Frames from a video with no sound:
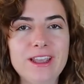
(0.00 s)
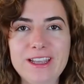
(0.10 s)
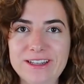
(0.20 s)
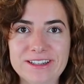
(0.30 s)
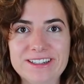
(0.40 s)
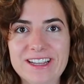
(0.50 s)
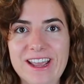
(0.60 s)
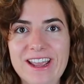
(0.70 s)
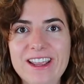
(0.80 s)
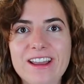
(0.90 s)
eat in a
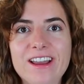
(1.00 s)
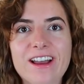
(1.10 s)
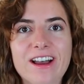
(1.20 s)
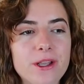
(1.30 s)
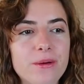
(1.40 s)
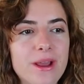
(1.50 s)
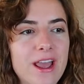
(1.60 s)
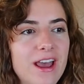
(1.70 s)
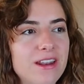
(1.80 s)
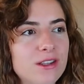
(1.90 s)
day. I'm gonna go
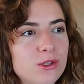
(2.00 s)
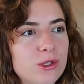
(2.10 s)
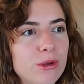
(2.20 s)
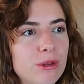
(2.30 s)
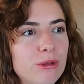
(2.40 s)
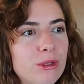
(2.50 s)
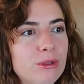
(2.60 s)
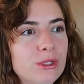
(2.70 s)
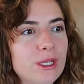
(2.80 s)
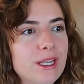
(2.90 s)
ahead and show you
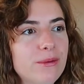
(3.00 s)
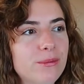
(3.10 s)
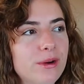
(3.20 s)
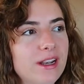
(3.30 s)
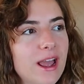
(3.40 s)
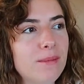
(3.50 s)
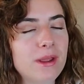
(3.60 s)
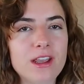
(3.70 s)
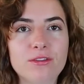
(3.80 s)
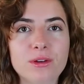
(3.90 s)
usually what I
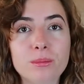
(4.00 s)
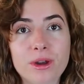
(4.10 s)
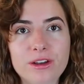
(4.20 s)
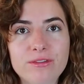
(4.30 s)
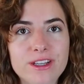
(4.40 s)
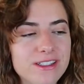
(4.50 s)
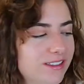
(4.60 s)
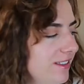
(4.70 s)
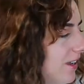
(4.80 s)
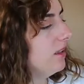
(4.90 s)
make for
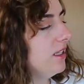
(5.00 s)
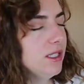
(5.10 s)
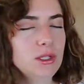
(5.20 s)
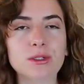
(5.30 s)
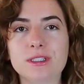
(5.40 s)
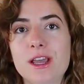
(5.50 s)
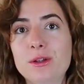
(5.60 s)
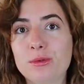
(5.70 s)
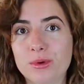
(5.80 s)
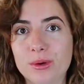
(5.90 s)
breakfast. This looks kind
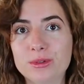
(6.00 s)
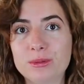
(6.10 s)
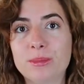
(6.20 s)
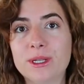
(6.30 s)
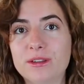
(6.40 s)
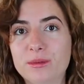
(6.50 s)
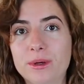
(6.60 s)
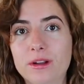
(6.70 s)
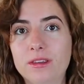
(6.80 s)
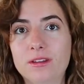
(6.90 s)
of gross, but I
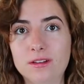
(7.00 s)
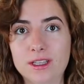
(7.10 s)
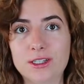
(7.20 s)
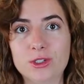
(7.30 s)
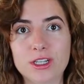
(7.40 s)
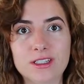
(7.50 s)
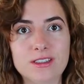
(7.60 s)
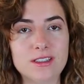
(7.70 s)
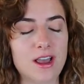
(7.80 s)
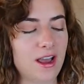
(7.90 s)
swear it's
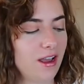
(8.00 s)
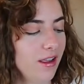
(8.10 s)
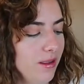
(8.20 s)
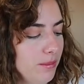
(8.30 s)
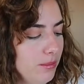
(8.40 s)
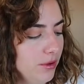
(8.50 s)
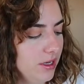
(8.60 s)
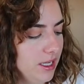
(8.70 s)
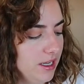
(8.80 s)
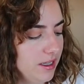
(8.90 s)
delicious. I
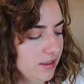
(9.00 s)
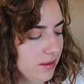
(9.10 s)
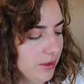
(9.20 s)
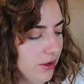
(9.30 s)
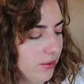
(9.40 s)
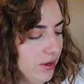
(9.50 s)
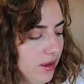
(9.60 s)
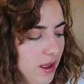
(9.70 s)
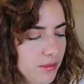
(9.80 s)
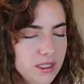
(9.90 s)
put in about a
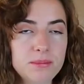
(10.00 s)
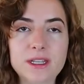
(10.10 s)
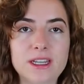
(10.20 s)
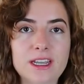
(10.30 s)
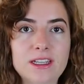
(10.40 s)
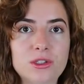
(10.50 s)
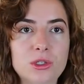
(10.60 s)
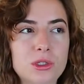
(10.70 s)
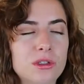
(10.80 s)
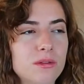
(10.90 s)
cup of
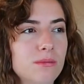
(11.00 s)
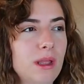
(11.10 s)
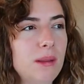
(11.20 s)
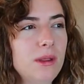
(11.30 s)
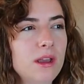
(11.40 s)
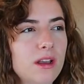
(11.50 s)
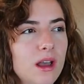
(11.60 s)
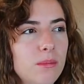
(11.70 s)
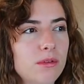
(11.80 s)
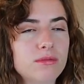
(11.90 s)
spinach, maybe a
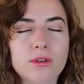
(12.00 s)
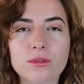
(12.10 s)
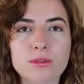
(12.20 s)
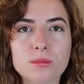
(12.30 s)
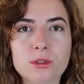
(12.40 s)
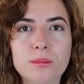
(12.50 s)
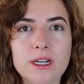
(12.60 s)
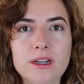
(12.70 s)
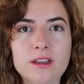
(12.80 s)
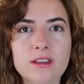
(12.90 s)
cup of frozen
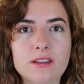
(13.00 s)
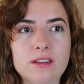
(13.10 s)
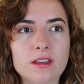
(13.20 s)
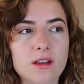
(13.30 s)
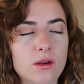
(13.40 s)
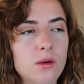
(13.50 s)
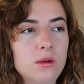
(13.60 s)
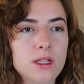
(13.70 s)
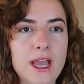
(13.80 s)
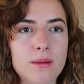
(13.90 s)
blueberries, a
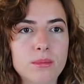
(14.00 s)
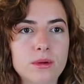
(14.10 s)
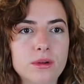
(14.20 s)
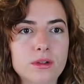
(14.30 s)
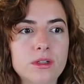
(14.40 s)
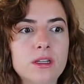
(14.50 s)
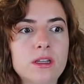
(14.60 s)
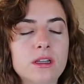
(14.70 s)
whole apple,